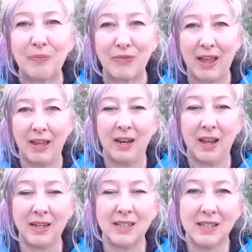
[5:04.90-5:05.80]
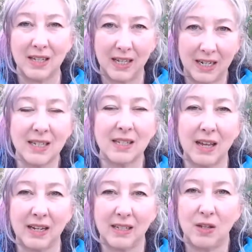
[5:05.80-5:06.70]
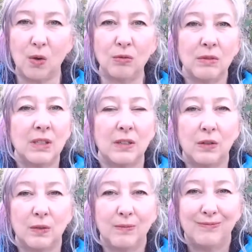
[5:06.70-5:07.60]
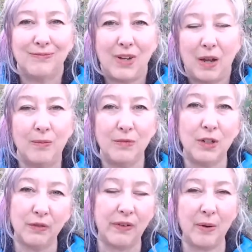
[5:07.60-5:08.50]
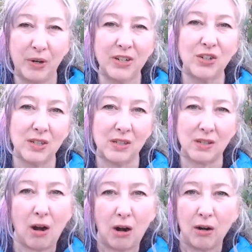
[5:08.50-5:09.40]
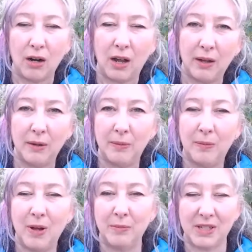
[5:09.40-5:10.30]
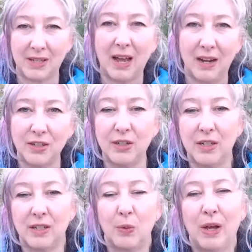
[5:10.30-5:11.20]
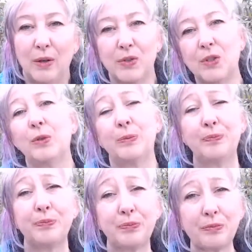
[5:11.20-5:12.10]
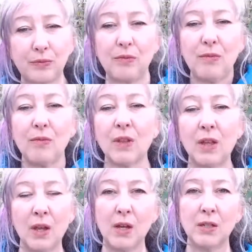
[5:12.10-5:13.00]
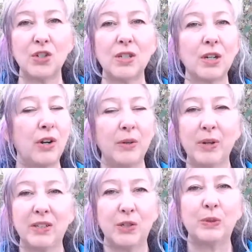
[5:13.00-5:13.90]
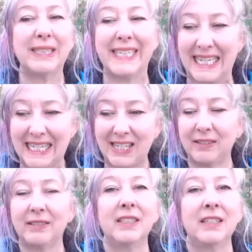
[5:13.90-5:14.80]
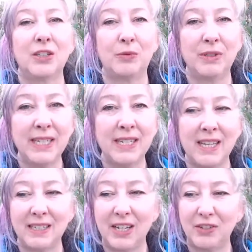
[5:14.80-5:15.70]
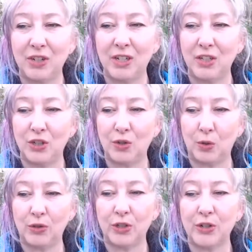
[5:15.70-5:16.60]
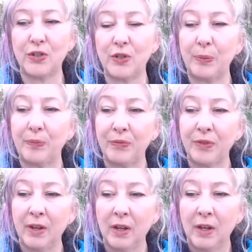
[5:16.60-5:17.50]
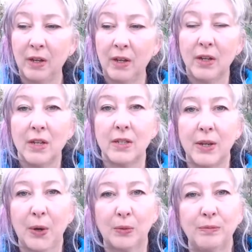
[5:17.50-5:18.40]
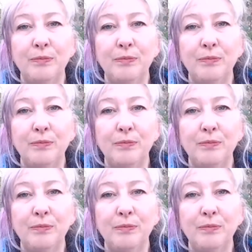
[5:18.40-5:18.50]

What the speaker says: and it is like its own little, vibrations are a massage as well. So it's just a great way to release that tension in your shoulders. So